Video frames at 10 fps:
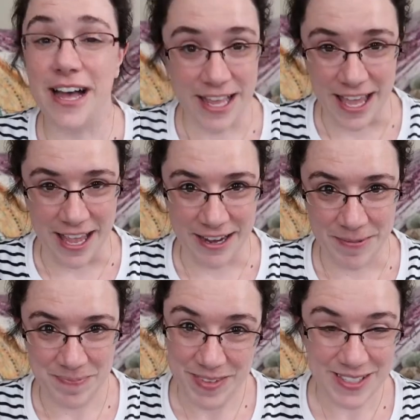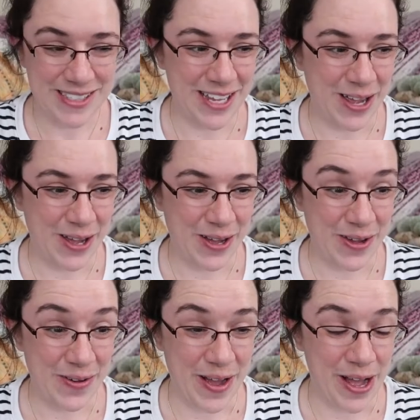again.
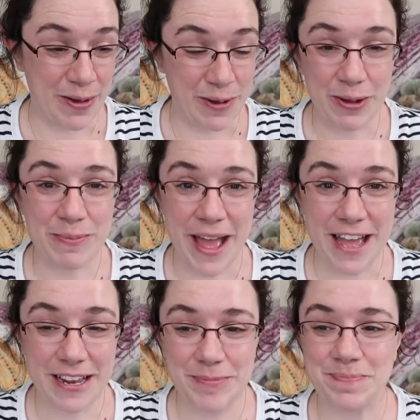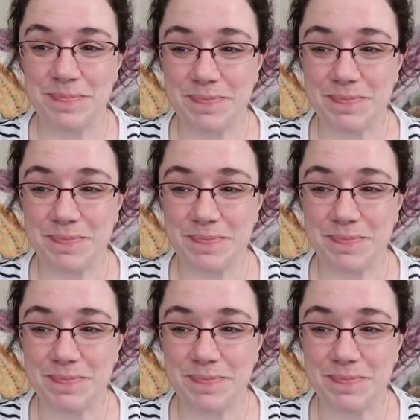So welcome back.